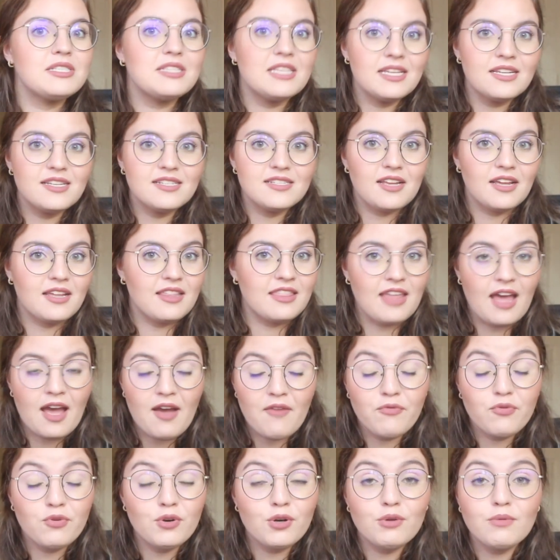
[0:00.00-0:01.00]
things like
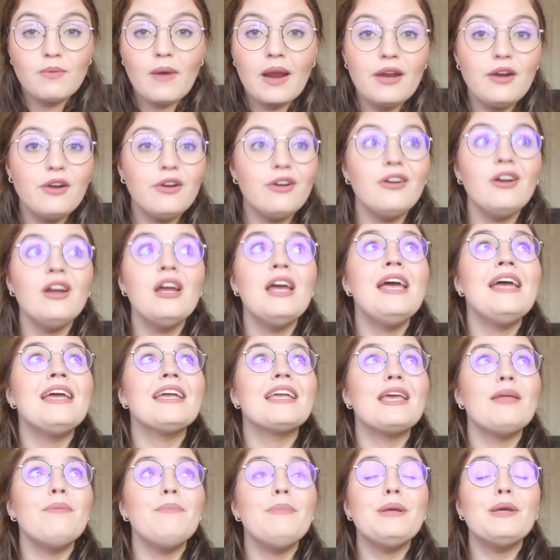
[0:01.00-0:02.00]
that for a writer
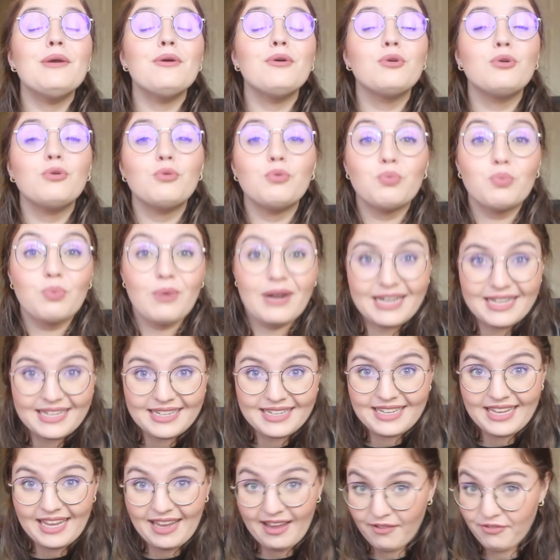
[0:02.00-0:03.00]
can be a
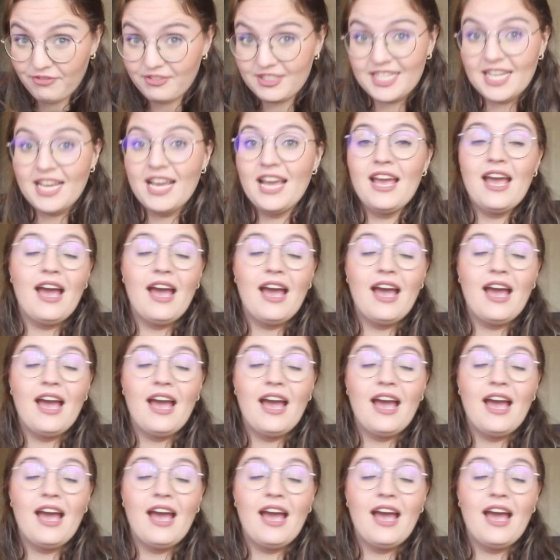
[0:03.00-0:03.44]
great gift.